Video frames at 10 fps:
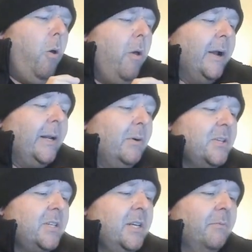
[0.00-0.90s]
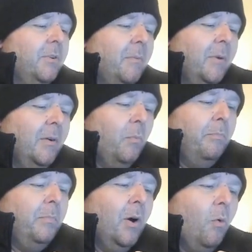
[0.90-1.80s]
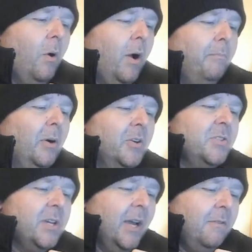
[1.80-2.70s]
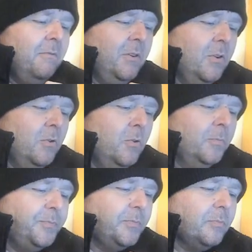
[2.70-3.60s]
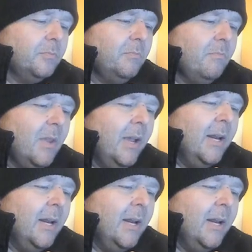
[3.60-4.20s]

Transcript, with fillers: and I want to see him from a, a, a bird's eye view, and I